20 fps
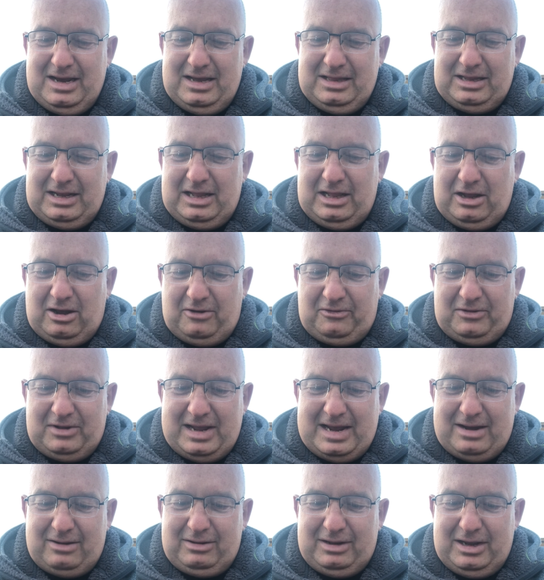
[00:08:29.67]
They laughed
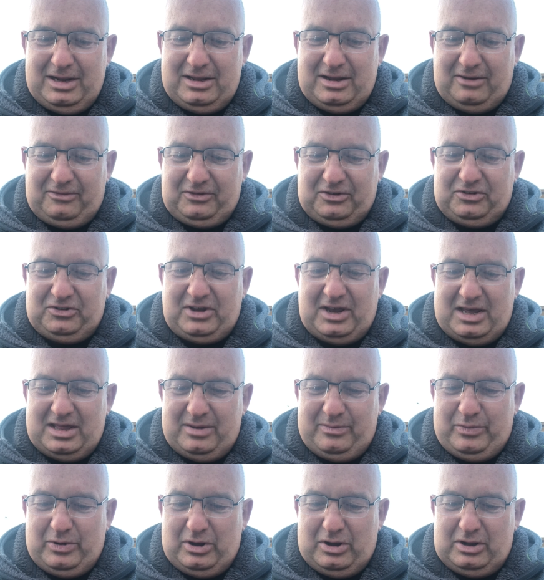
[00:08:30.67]
loudly enough to scare the
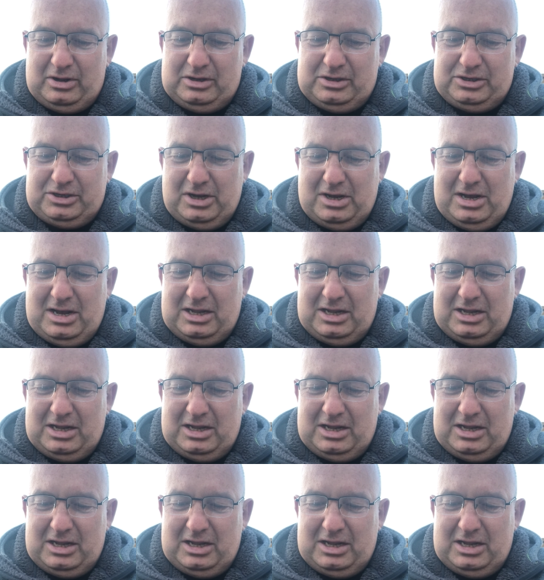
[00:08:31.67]
birds